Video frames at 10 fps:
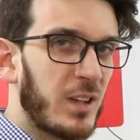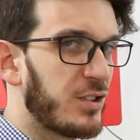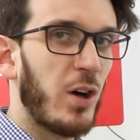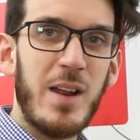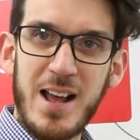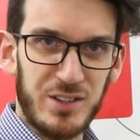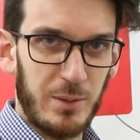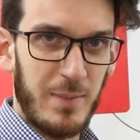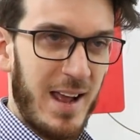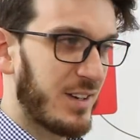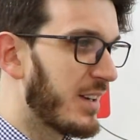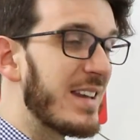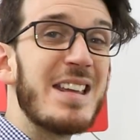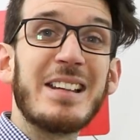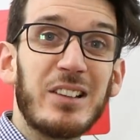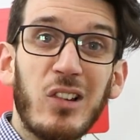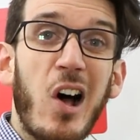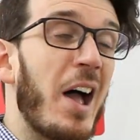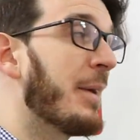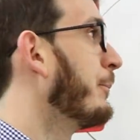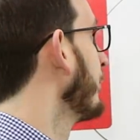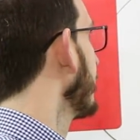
Don't ask him that. He can lie.